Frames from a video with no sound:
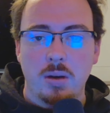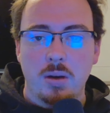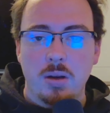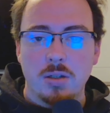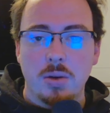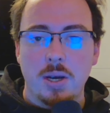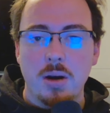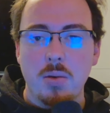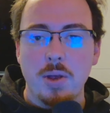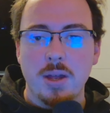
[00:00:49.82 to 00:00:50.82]
So
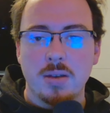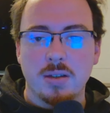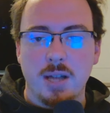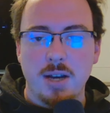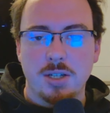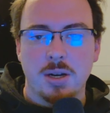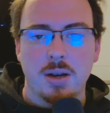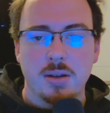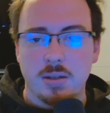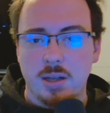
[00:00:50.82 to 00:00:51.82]
here within
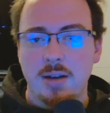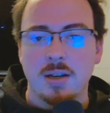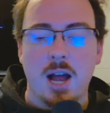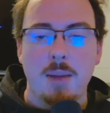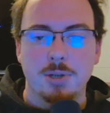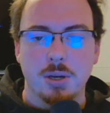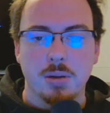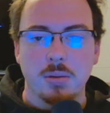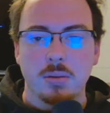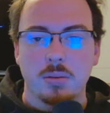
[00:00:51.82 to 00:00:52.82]
select an option,
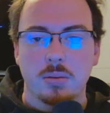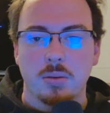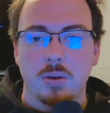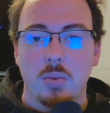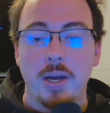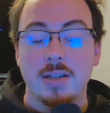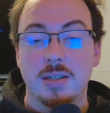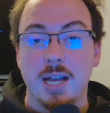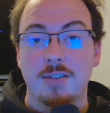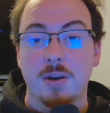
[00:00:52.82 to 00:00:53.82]
we can
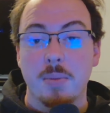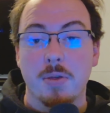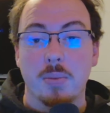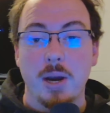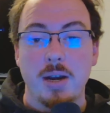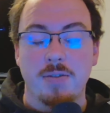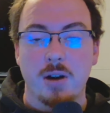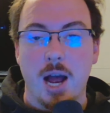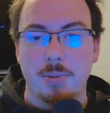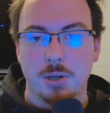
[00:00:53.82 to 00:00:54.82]
select from 3 different
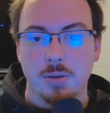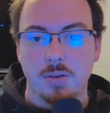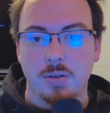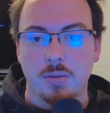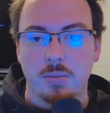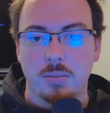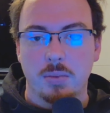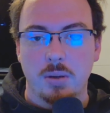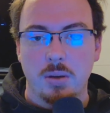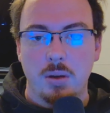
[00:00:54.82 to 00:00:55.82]
options.
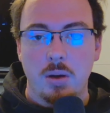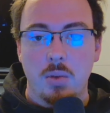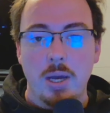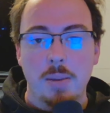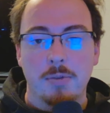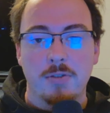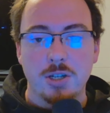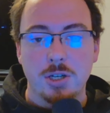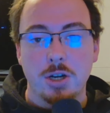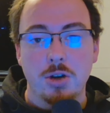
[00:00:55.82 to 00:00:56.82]
We can
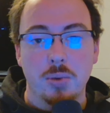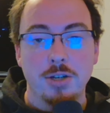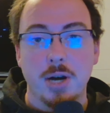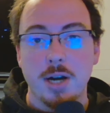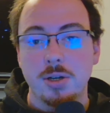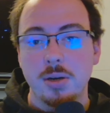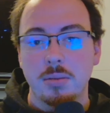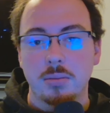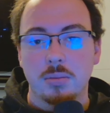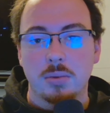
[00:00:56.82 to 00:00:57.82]
provision a new redirector,
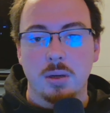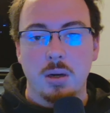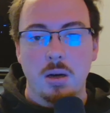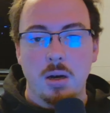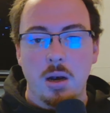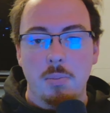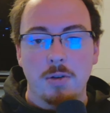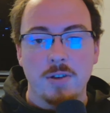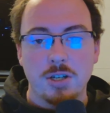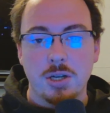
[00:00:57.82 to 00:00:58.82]

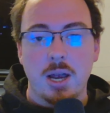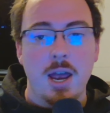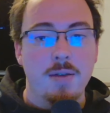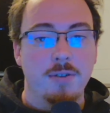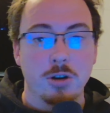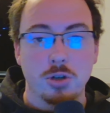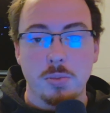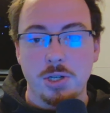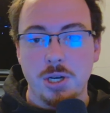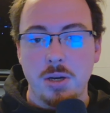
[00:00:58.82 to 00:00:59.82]
provision a virtual
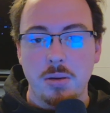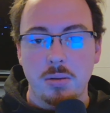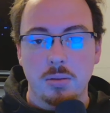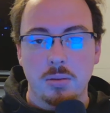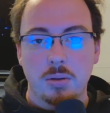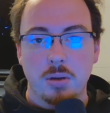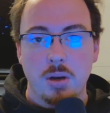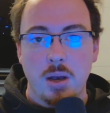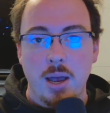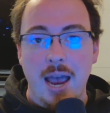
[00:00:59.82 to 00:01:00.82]
machine,
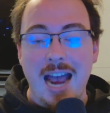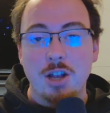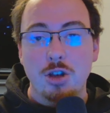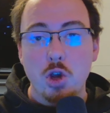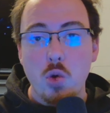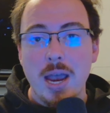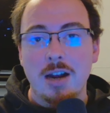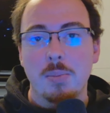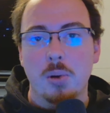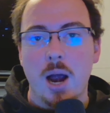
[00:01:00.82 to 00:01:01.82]
and a new
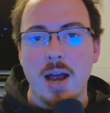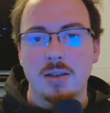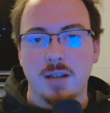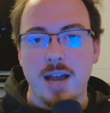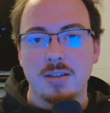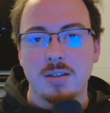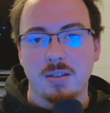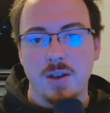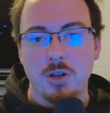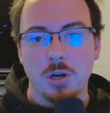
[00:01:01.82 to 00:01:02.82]
enterprise license
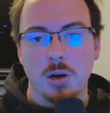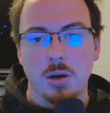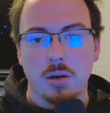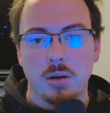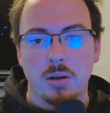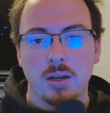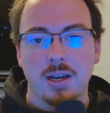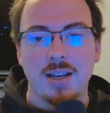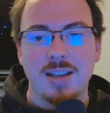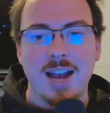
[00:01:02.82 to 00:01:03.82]
feature,
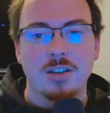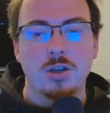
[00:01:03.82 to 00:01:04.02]
connect to